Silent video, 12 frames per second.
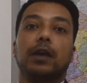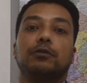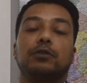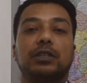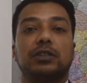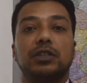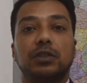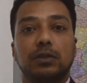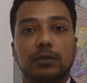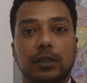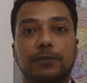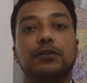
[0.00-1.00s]
So this is
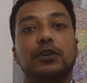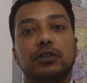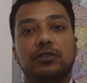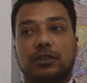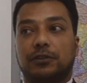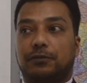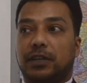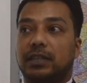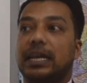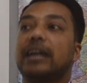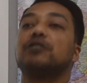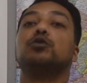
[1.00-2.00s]
the first defect,
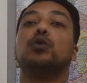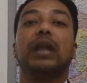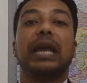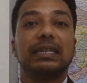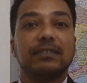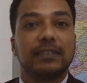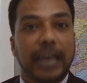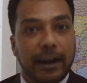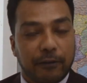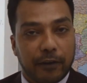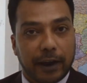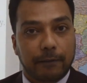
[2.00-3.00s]
that is known as
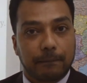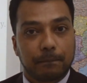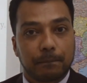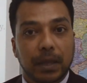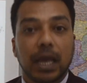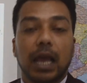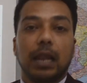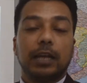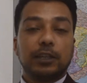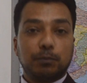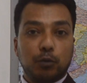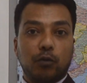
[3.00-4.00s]
cataract.
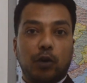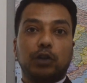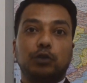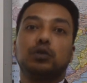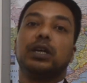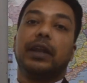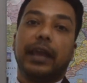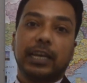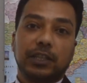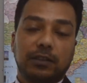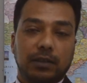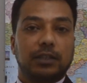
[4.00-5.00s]
Let's move on to the
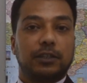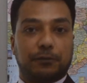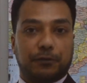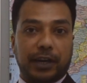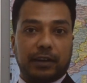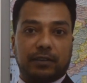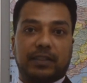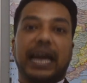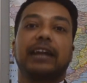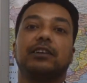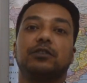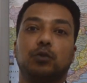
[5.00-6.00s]
next defect,
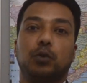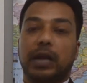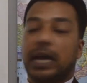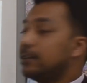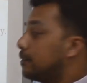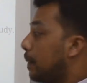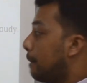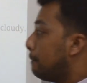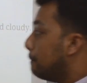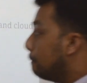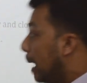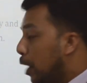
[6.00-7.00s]
that is known as
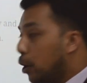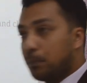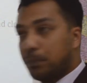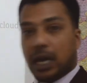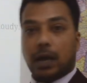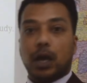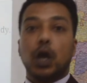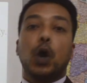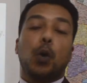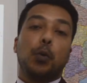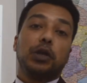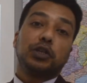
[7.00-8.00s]
myopia,
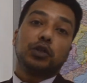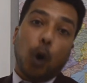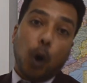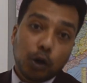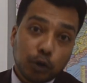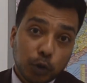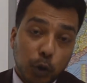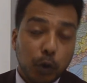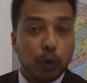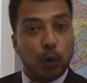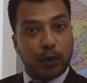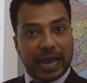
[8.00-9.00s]
which is also
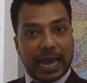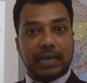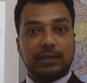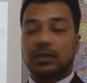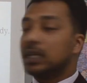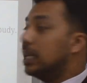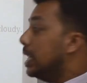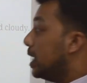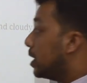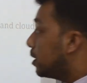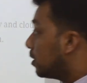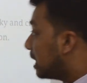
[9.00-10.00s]
known as
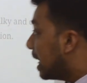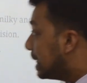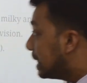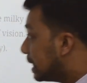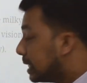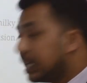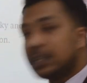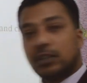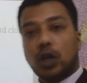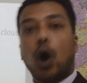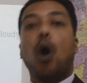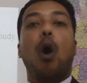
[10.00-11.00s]
nearsightedness
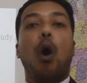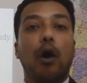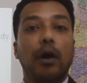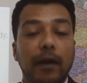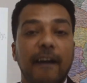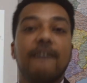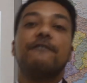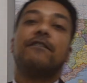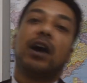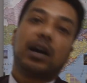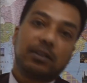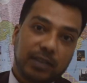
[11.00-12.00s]
or
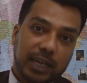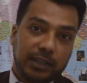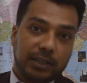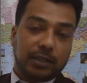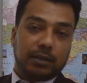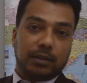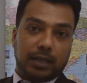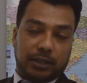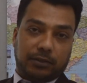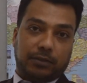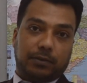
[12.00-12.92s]
farsightedness.